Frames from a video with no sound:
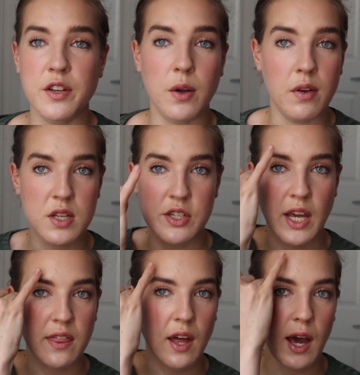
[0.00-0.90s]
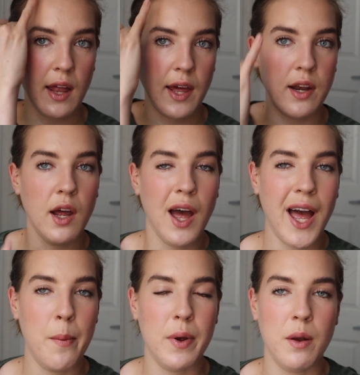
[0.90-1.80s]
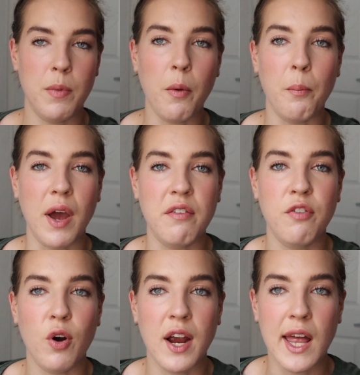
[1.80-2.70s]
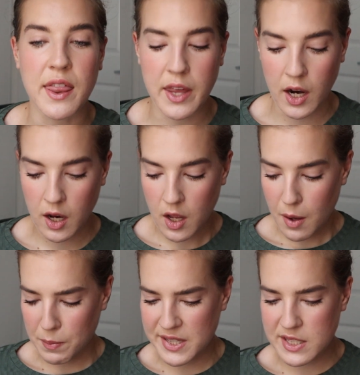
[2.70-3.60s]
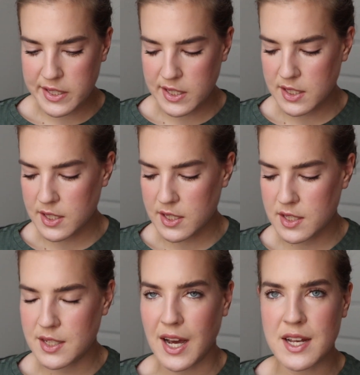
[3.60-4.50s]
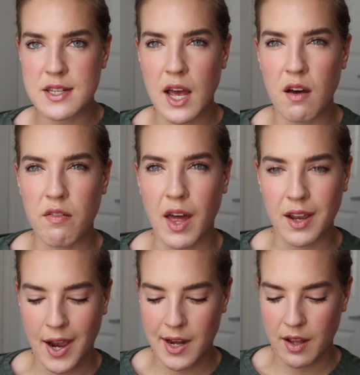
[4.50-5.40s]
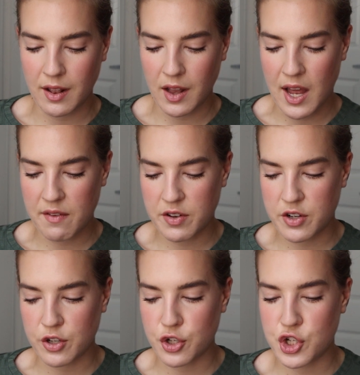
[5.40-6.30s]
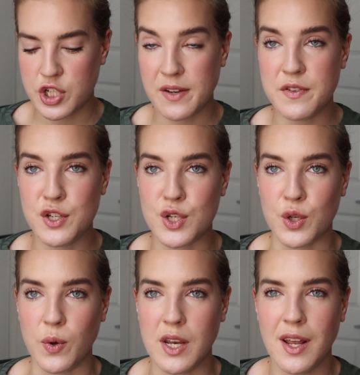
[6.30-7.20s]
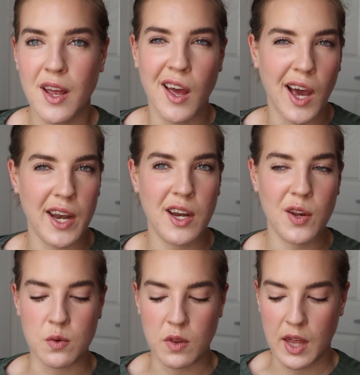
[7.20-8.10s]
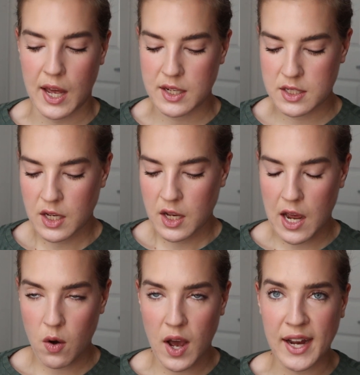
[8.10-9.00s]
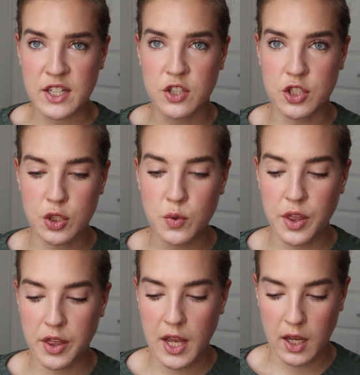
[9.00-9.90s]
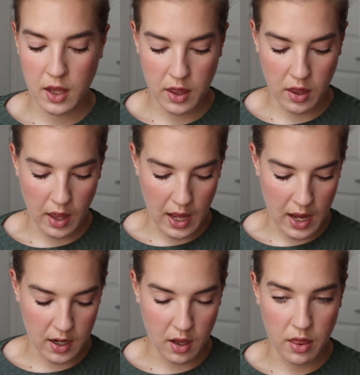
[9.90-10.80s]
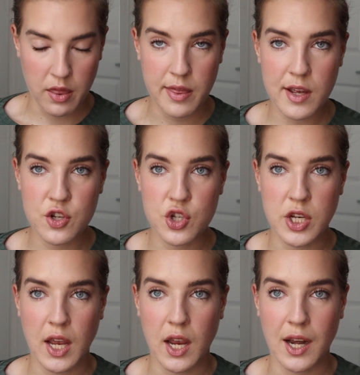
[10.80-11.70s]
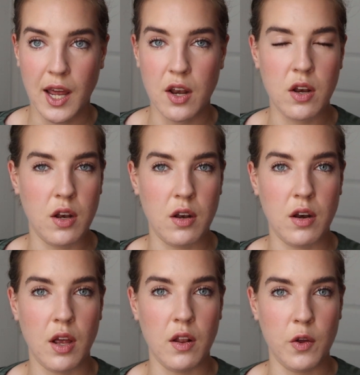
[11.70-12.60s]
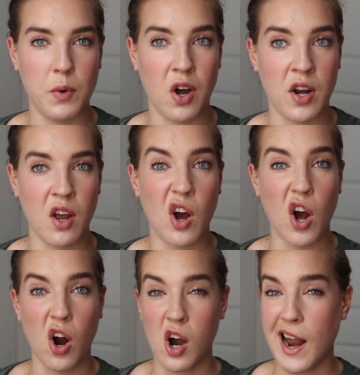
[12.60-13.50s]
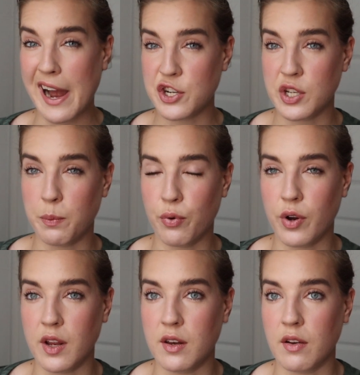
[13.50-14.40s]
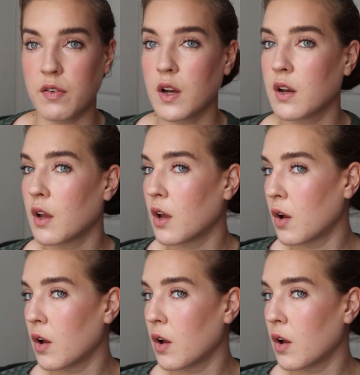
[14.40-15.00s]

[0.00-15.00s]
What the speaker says: do is I'll take the highlight up and above my forehead there, but since this does have that kind of lavender shift to it, I didn't do that. Now, I do think that this shade and Illuminati are actually pretty different.